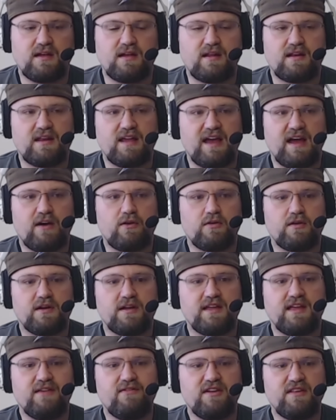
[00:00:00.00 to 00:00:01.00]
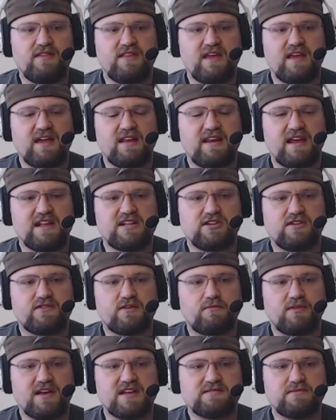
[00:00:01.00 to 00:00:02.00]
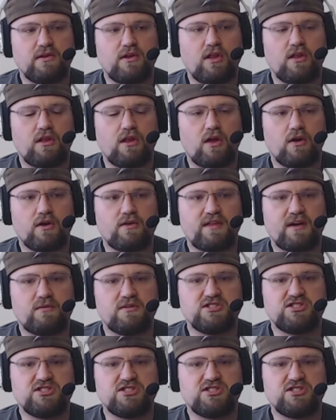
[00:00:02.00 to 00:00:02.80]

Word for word: Now, given the nature of the BlazBlue logo that was